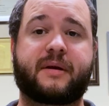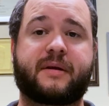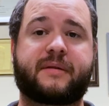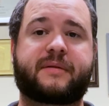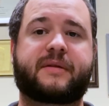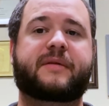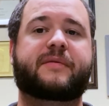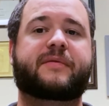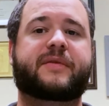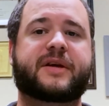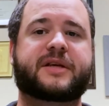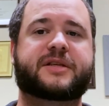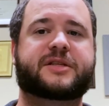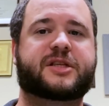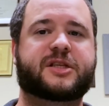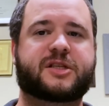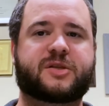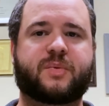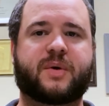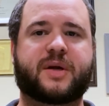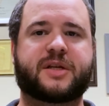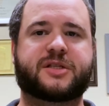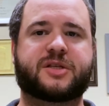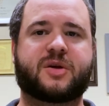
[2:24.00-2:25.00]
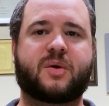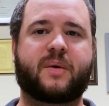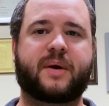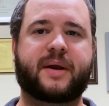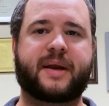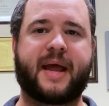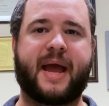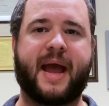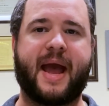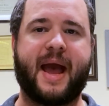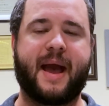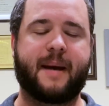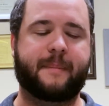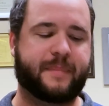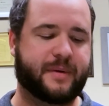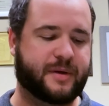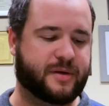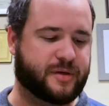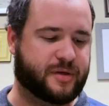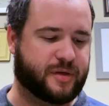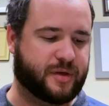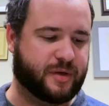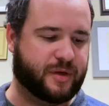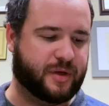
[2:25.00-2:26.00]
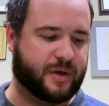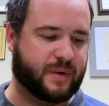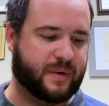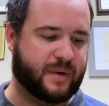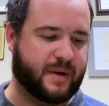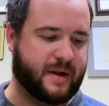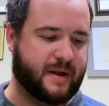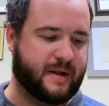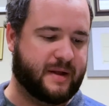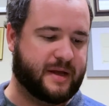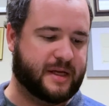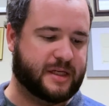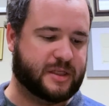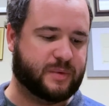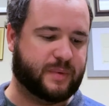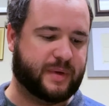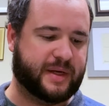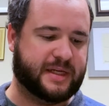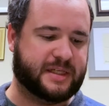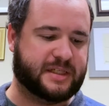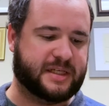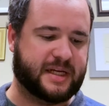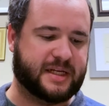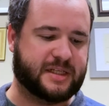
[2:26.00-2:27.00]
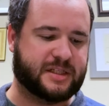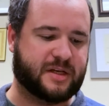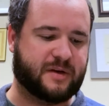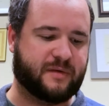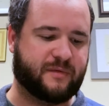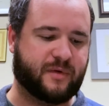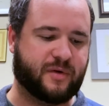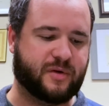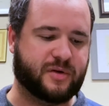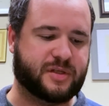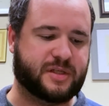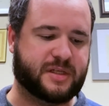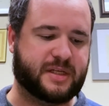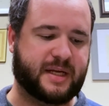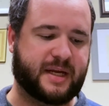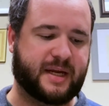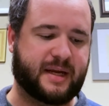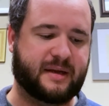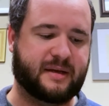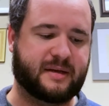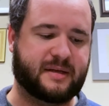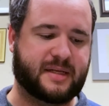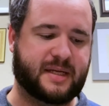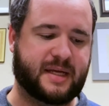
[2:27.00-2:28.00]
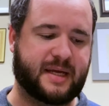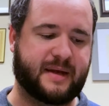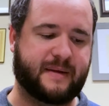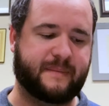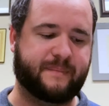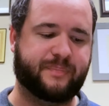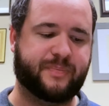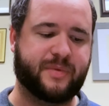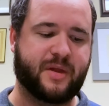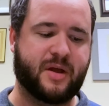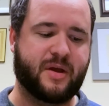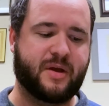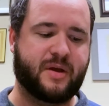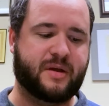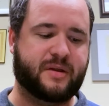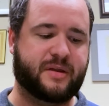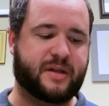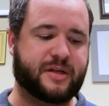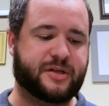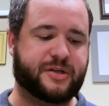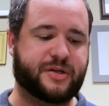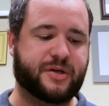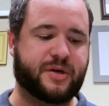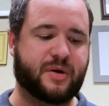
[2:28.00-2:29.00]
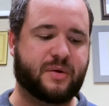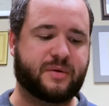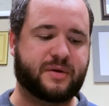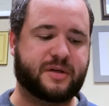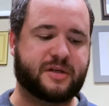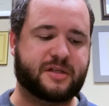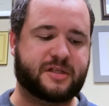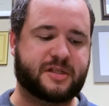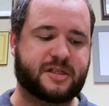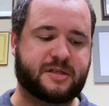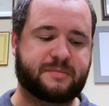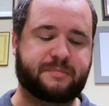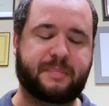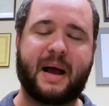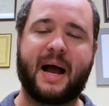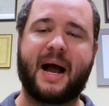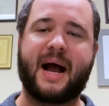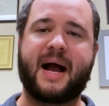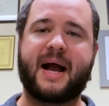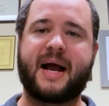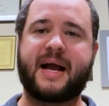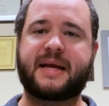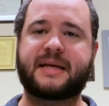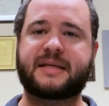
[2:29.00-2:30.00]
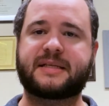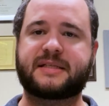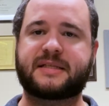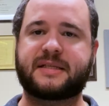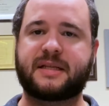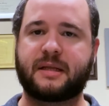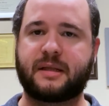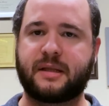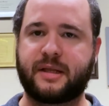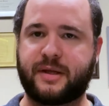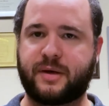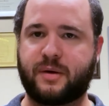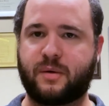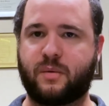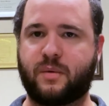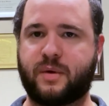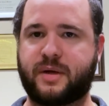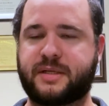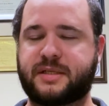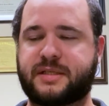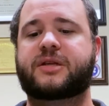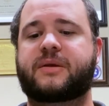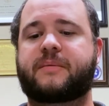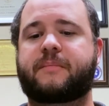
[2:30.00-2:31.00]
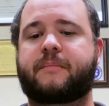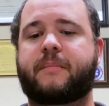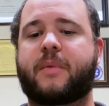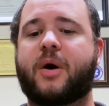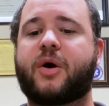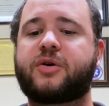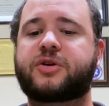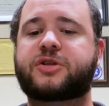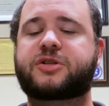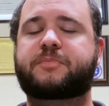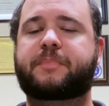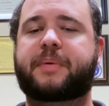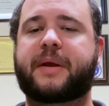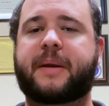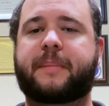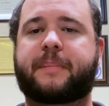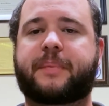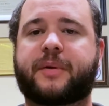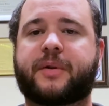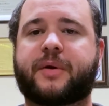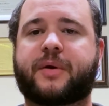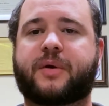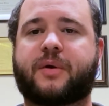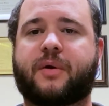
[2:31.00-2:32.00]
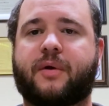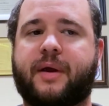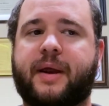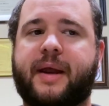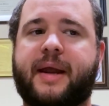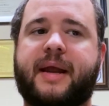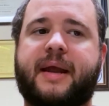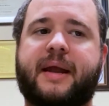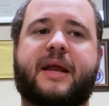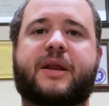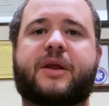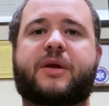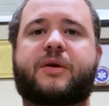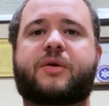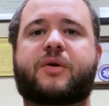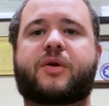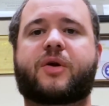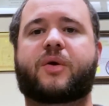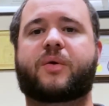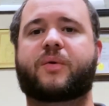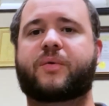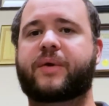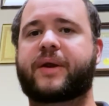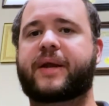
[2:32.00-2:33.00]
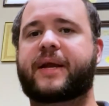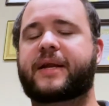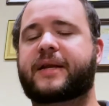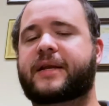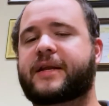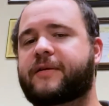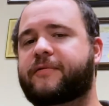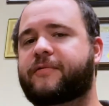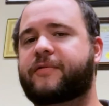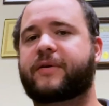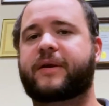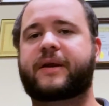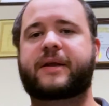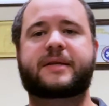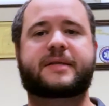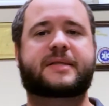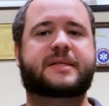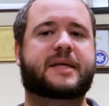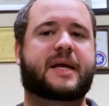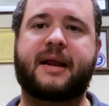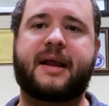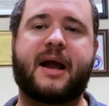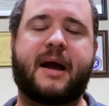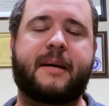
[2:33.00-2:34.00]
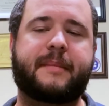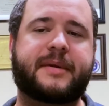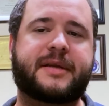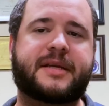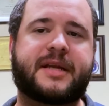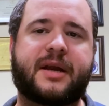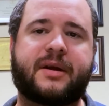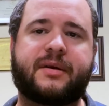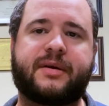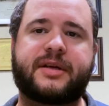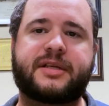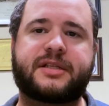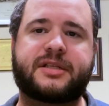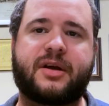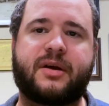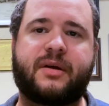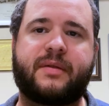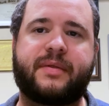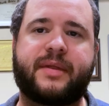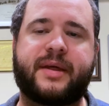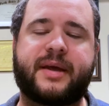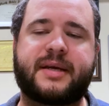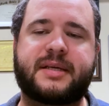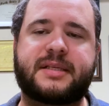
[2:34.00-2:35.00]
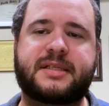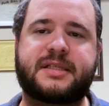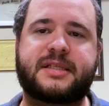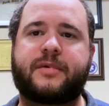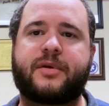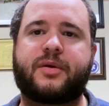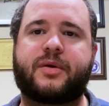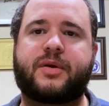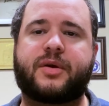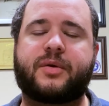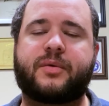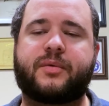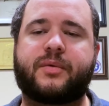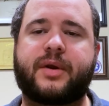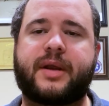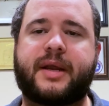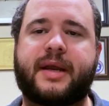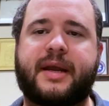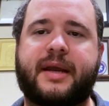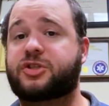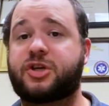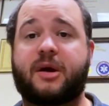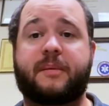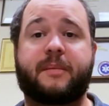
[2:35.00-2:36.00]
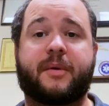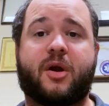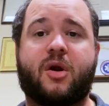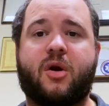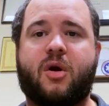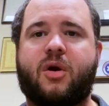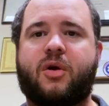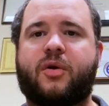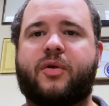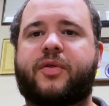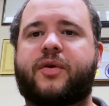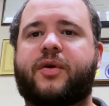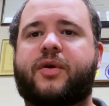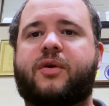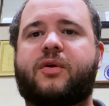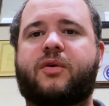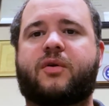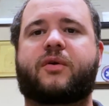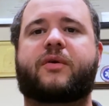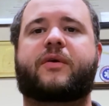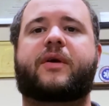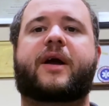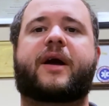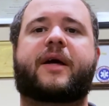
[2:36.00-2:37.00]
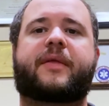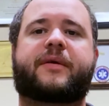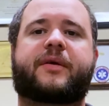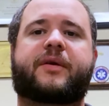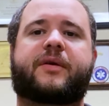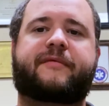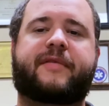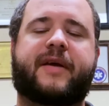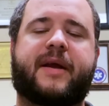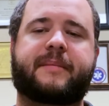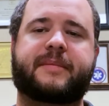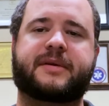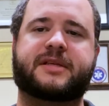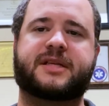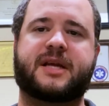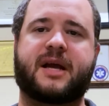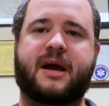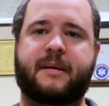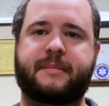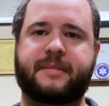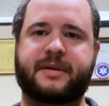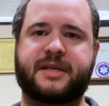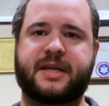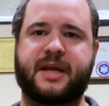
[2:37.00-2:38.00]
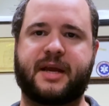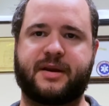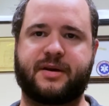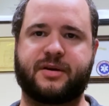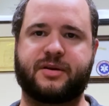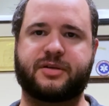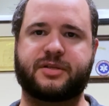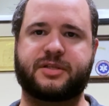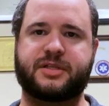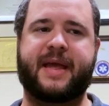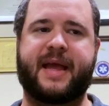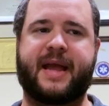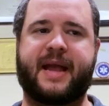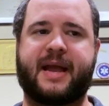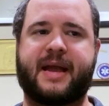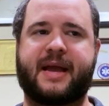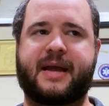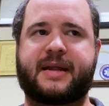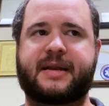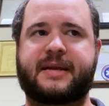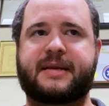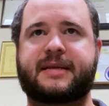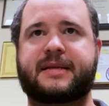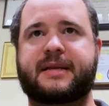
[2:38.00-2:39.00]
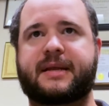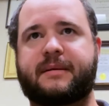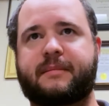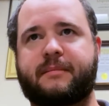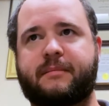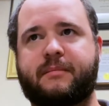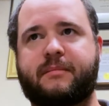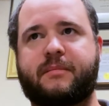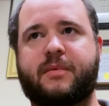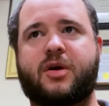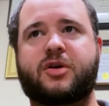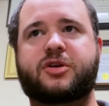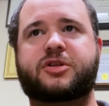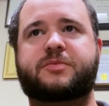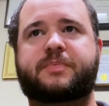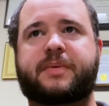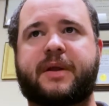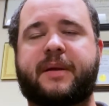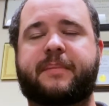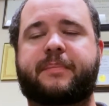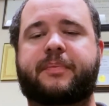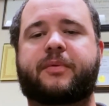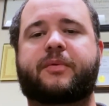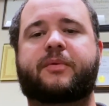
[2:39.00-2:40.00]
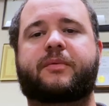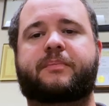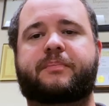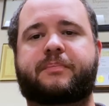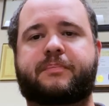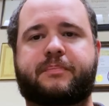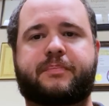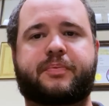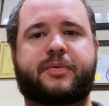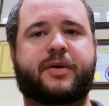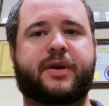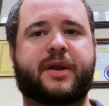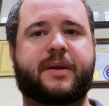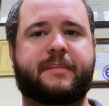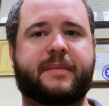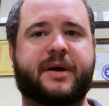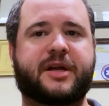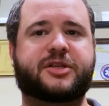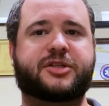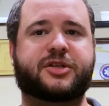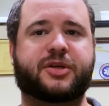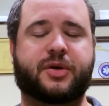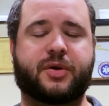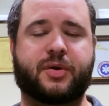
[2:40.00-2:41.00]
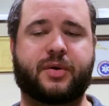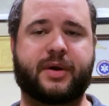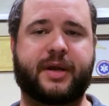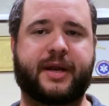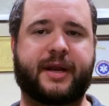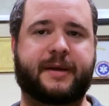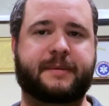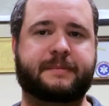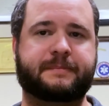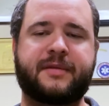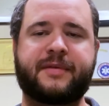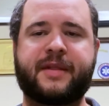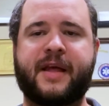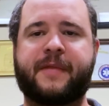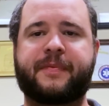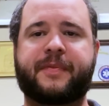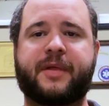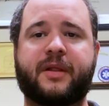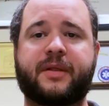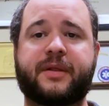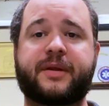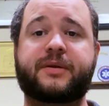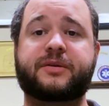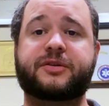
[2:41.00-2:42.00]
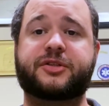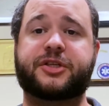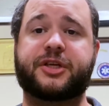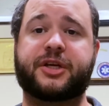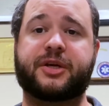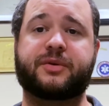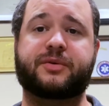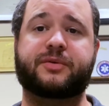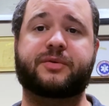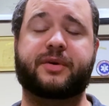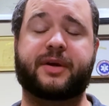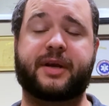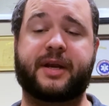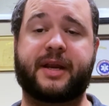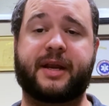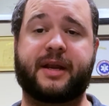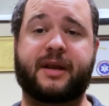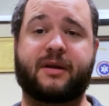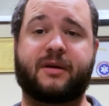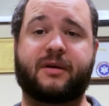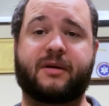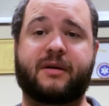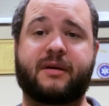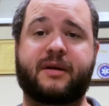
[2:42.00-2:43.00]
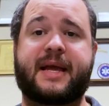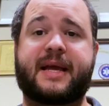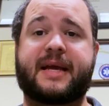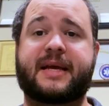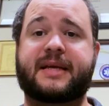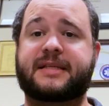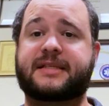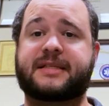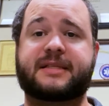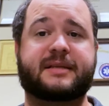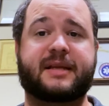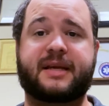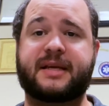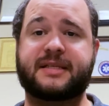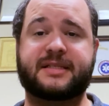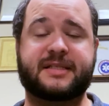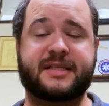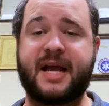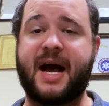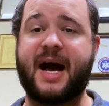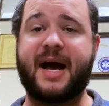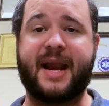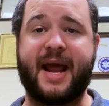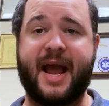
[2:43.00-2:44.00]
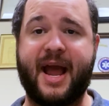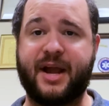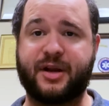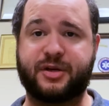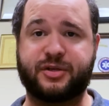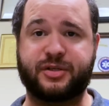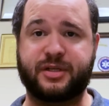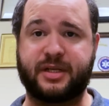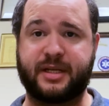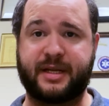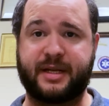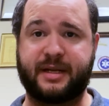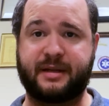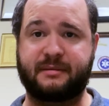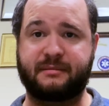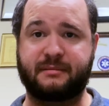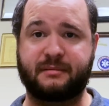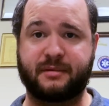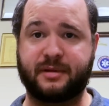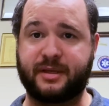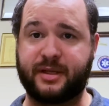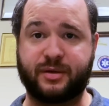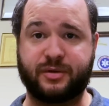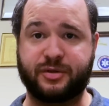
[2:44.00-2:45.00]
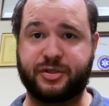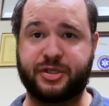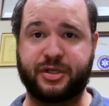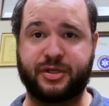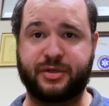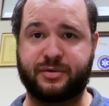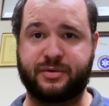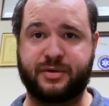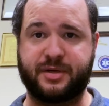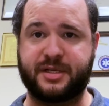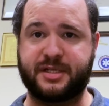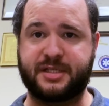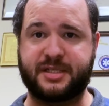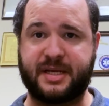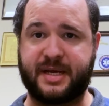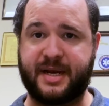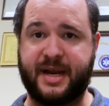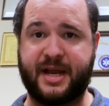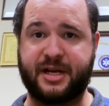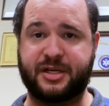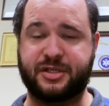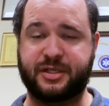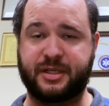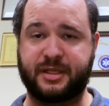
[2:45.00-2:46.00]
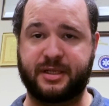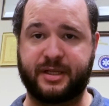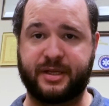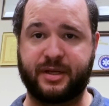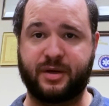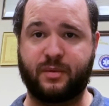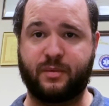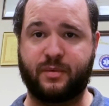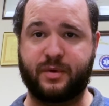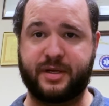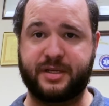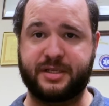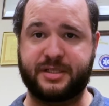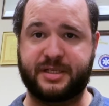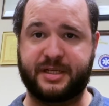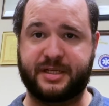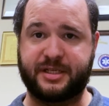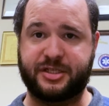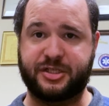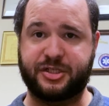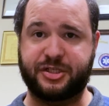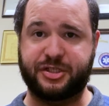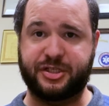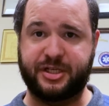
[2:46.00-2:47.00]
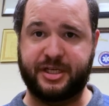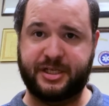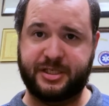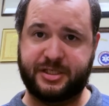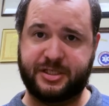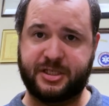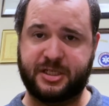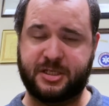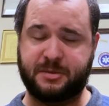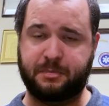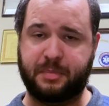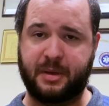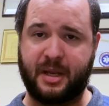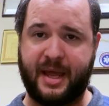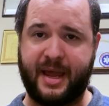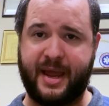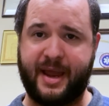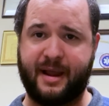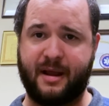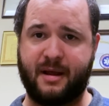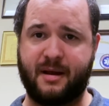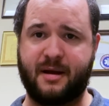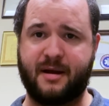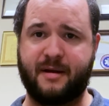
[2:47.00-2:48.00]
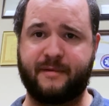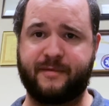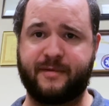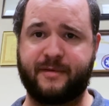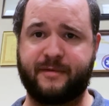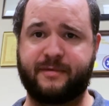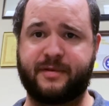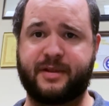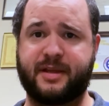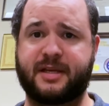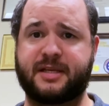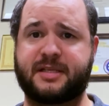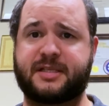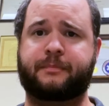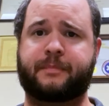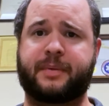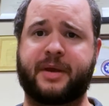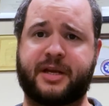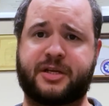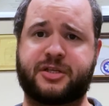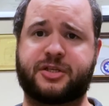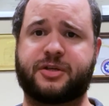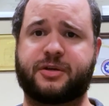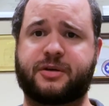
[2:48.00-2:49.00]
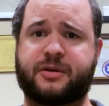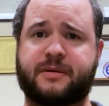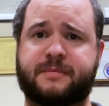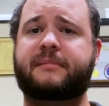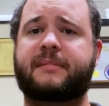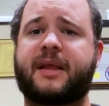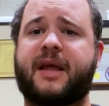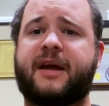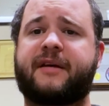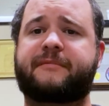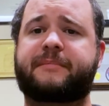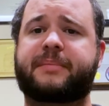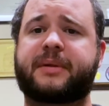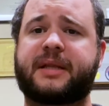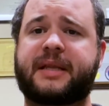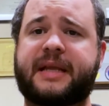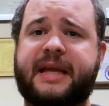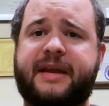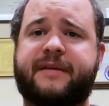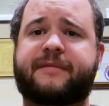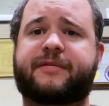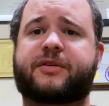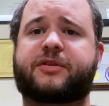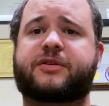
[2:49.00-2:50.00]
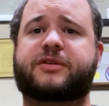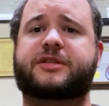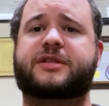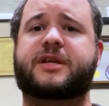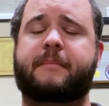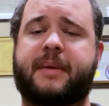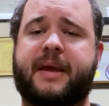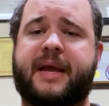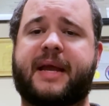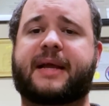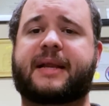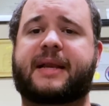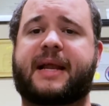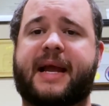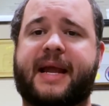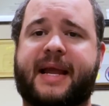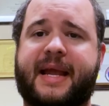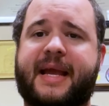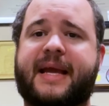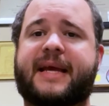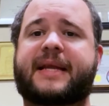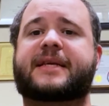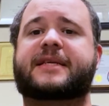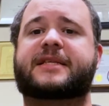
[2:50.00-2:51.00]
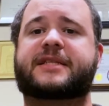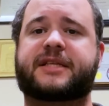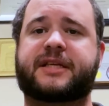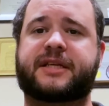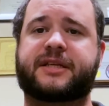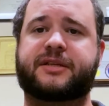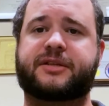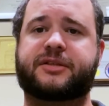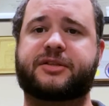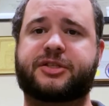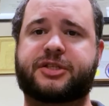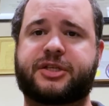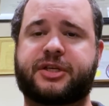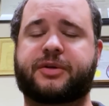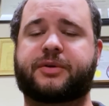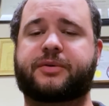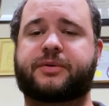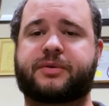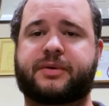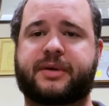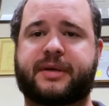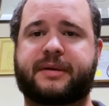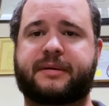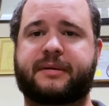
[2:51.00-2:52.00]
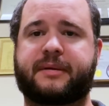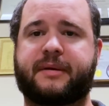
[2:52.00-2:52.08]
then this is what's going to happen to you, is what he says in verse 10, that you don't despise the little ones. Most people agree, and you can go read different commentaries on this. You can read John MacArthur or other famous commentators, and most people pretty much agree that the little children here is not actually little children. It's not actually little ones. It's Jesus playing off of this picture of believers being like innocent children,